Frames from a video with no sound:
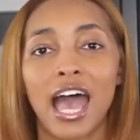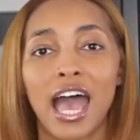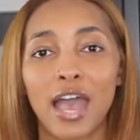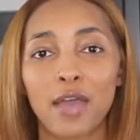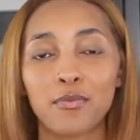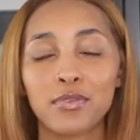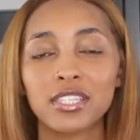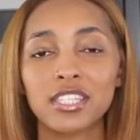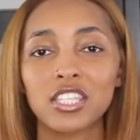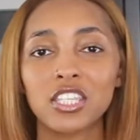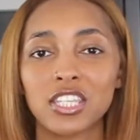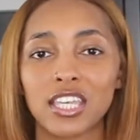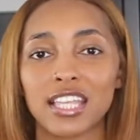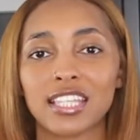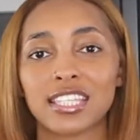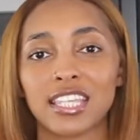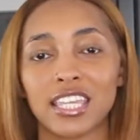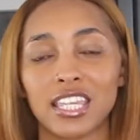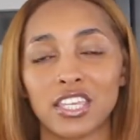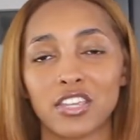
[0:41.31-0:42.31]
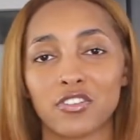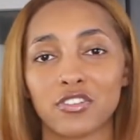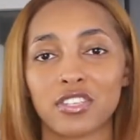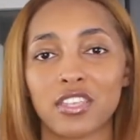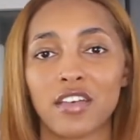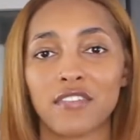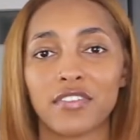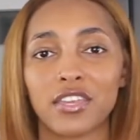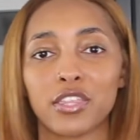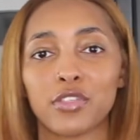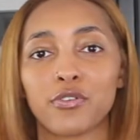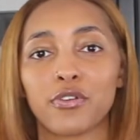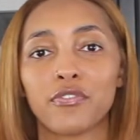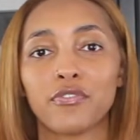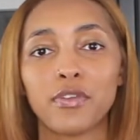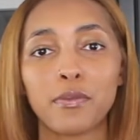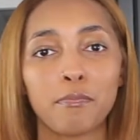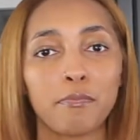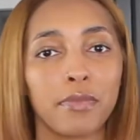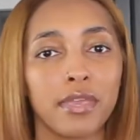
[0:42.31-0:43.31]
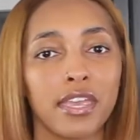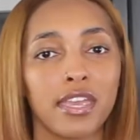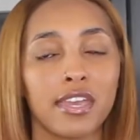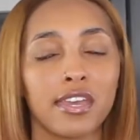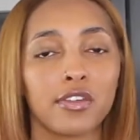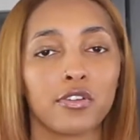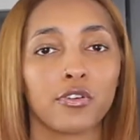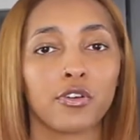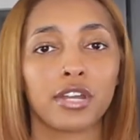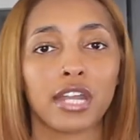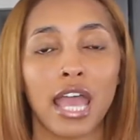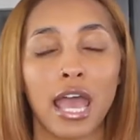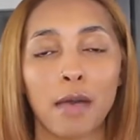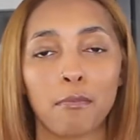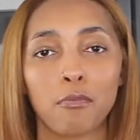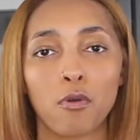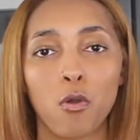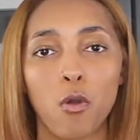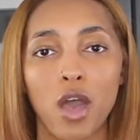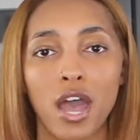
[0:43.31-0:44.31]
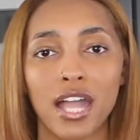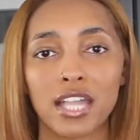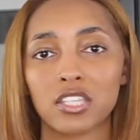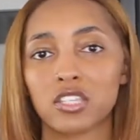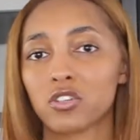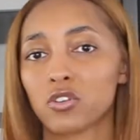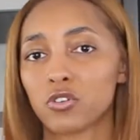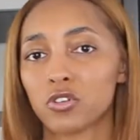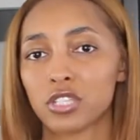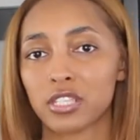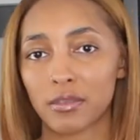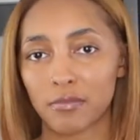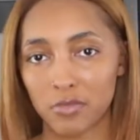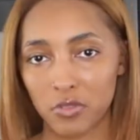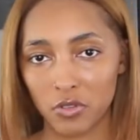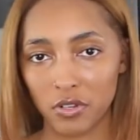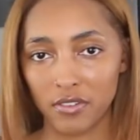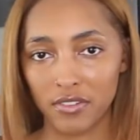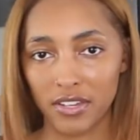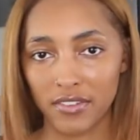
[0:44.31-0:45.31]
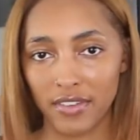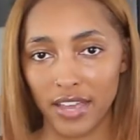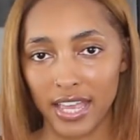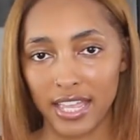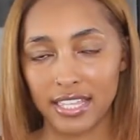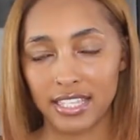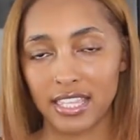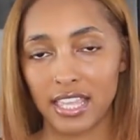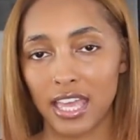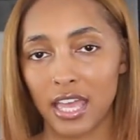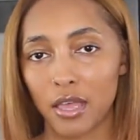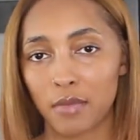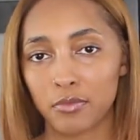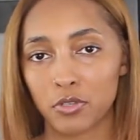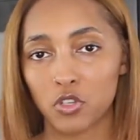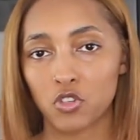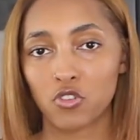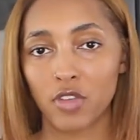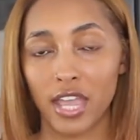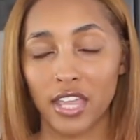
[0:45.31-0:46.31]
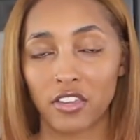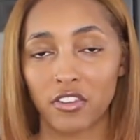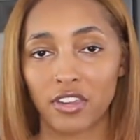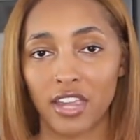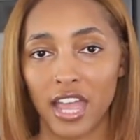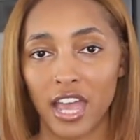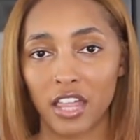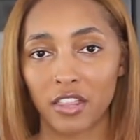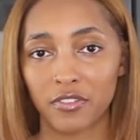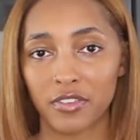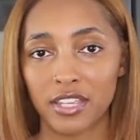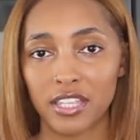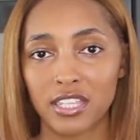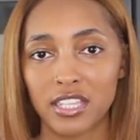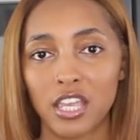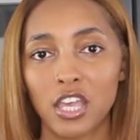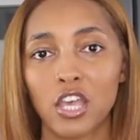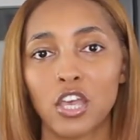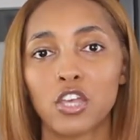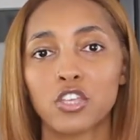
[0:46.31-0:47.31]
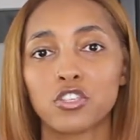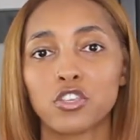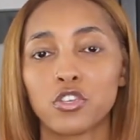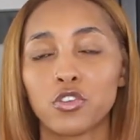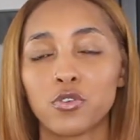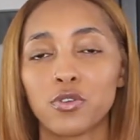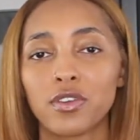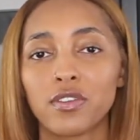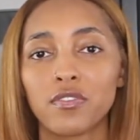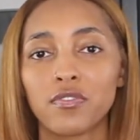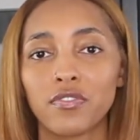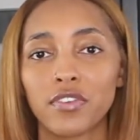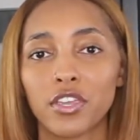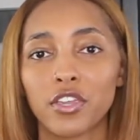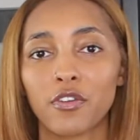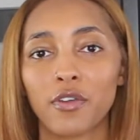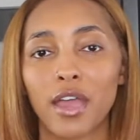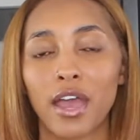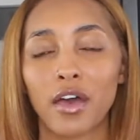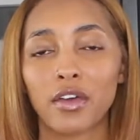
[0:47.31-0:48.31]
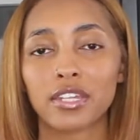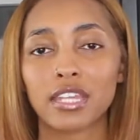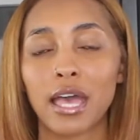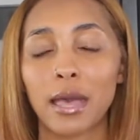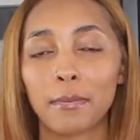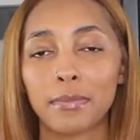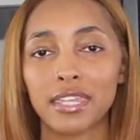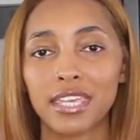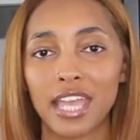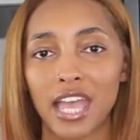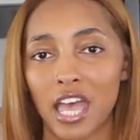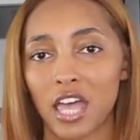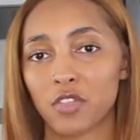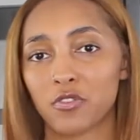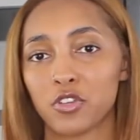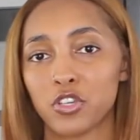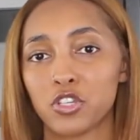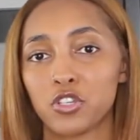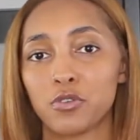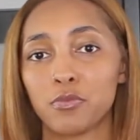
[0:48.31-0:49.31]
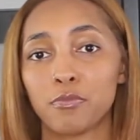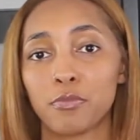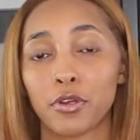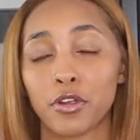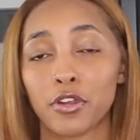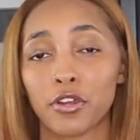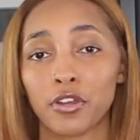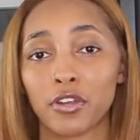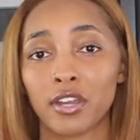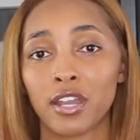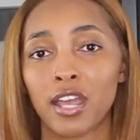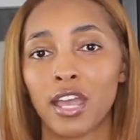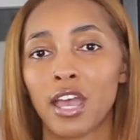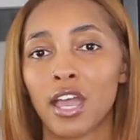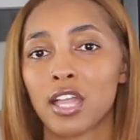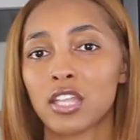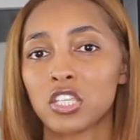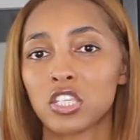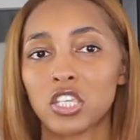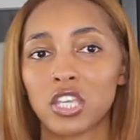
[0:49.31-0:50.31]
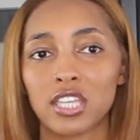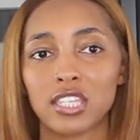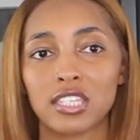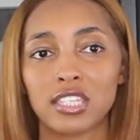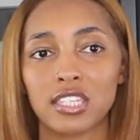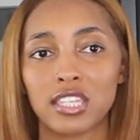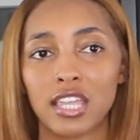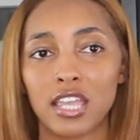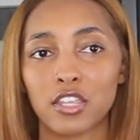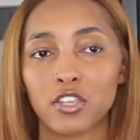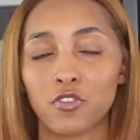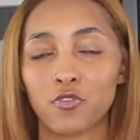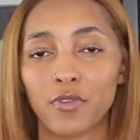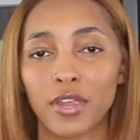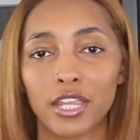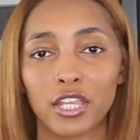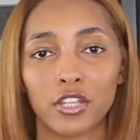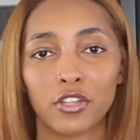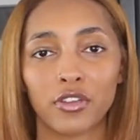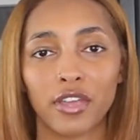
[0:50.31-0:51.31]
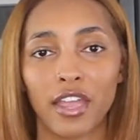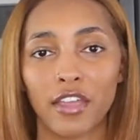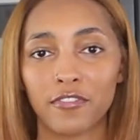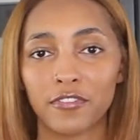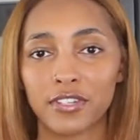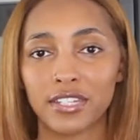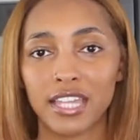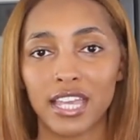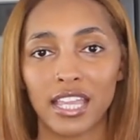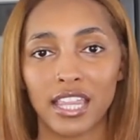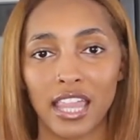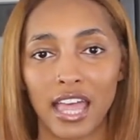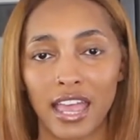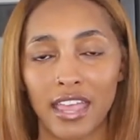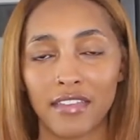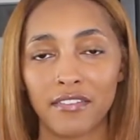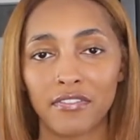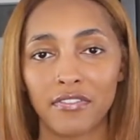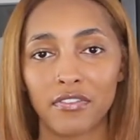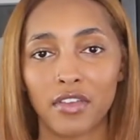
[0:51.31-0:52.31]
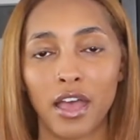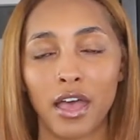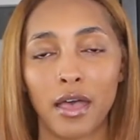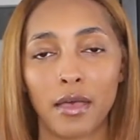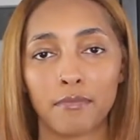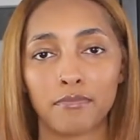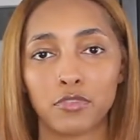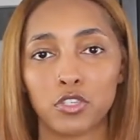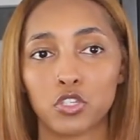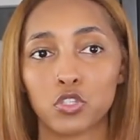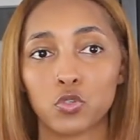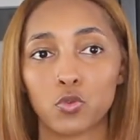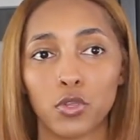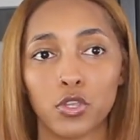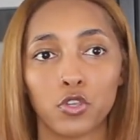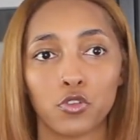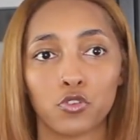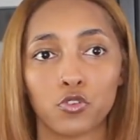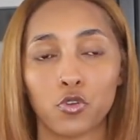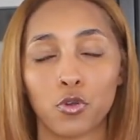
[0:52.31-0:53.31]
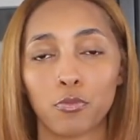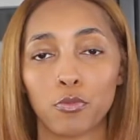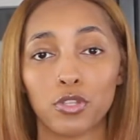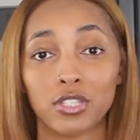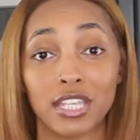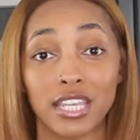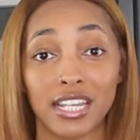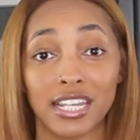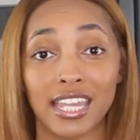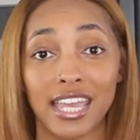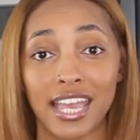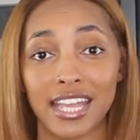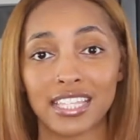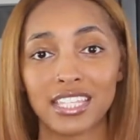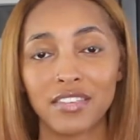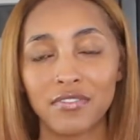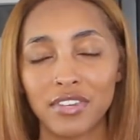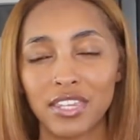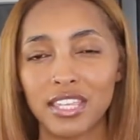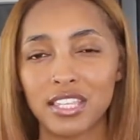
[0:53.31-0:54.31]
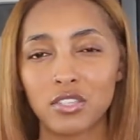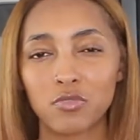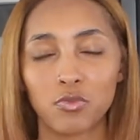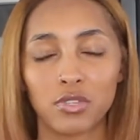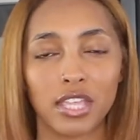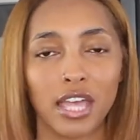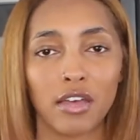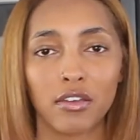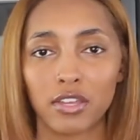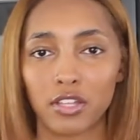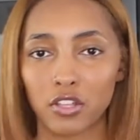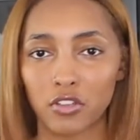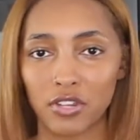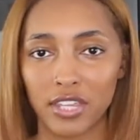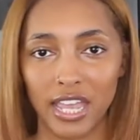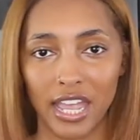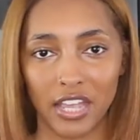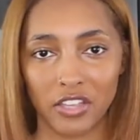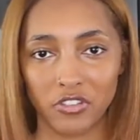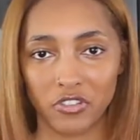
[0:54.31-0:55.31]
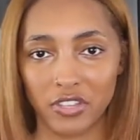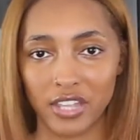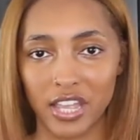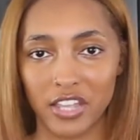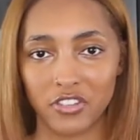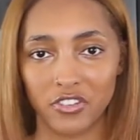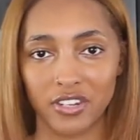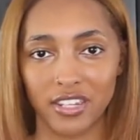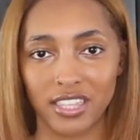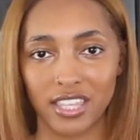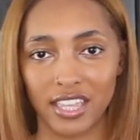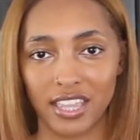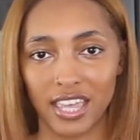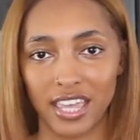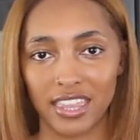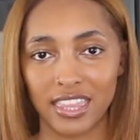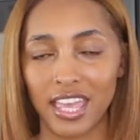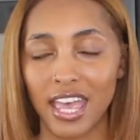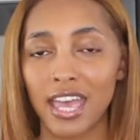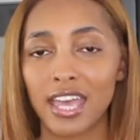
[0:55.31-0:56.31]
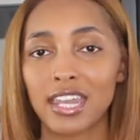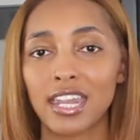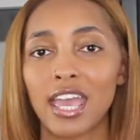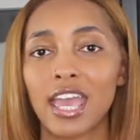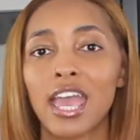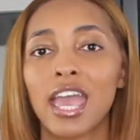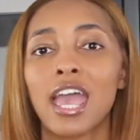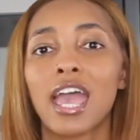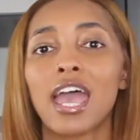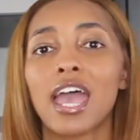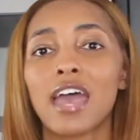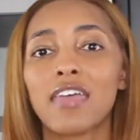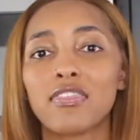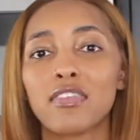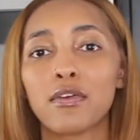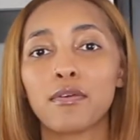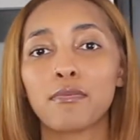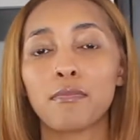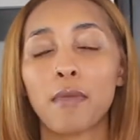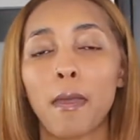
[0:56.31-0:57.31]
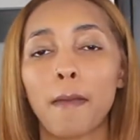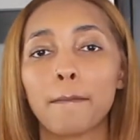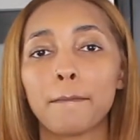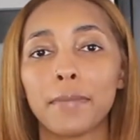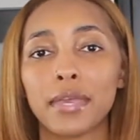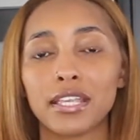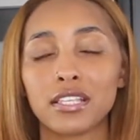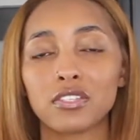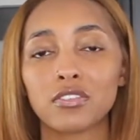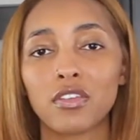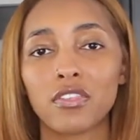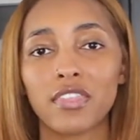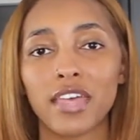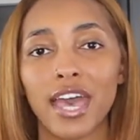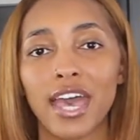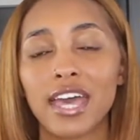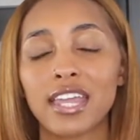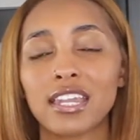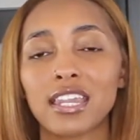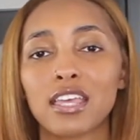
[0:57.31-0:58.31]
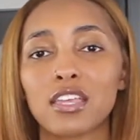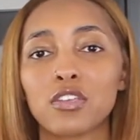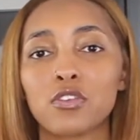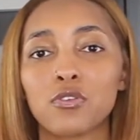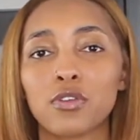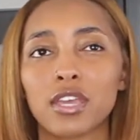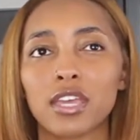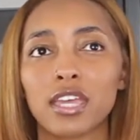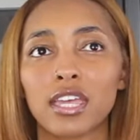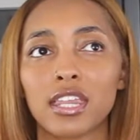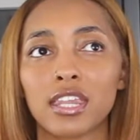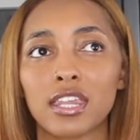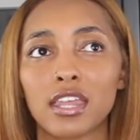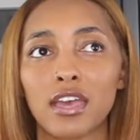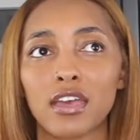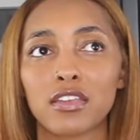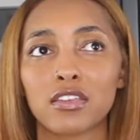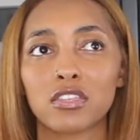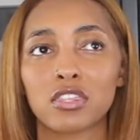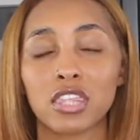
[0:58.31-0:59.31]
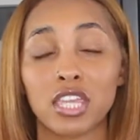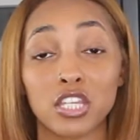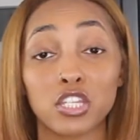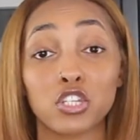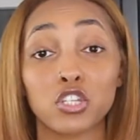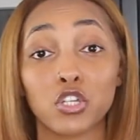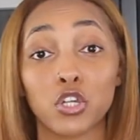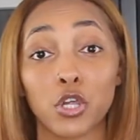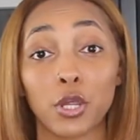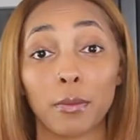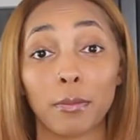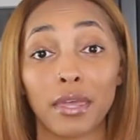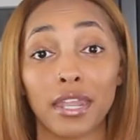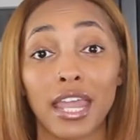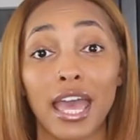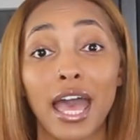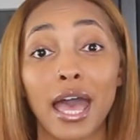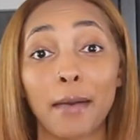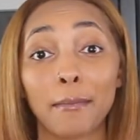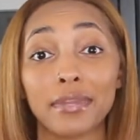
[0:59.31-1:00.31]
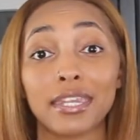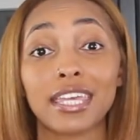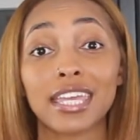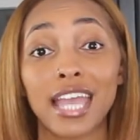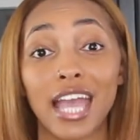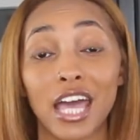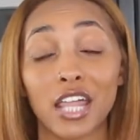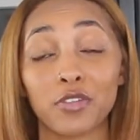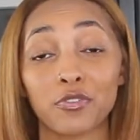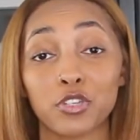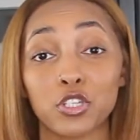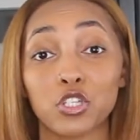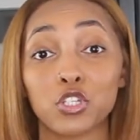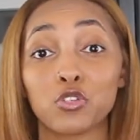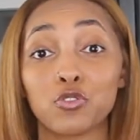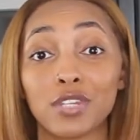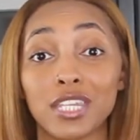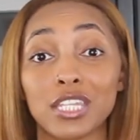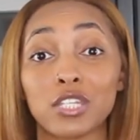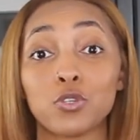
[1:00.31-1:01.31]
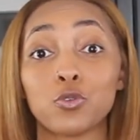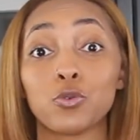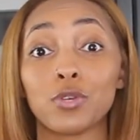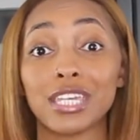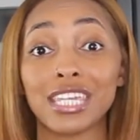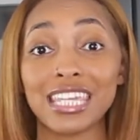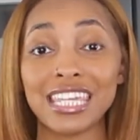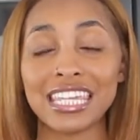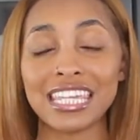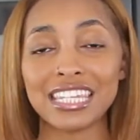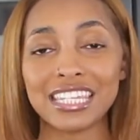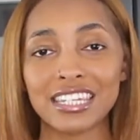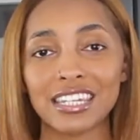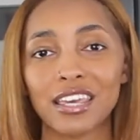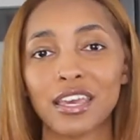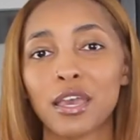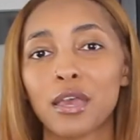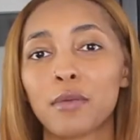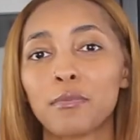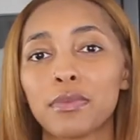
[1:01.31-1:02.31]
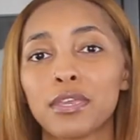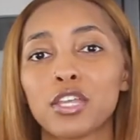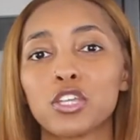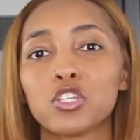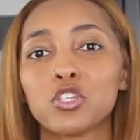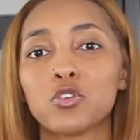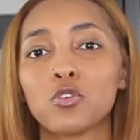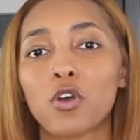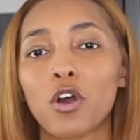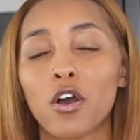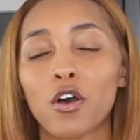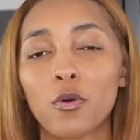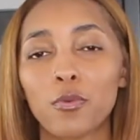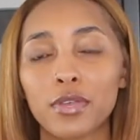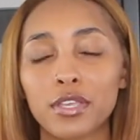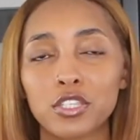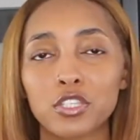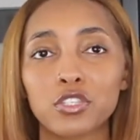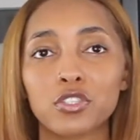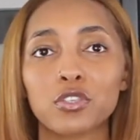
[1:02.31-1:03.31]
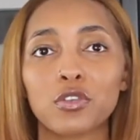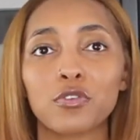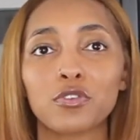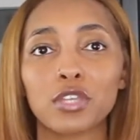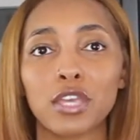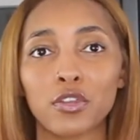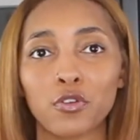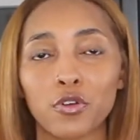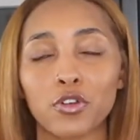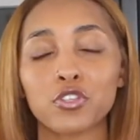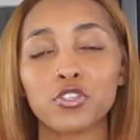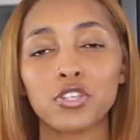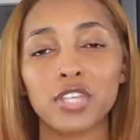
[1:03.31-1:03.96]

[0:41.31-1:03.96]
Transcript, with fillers: I would suggest getting yourself either a Fitbit or an Apple Watch or some sort of device that helps you track your calories so you can figure out how many calories you burn just in your regular everyday life, um, just doing your normal day-to-day activities without including exercise or anything like that. And then based on that, you can then determine how many calories you need to eat, because you always, in order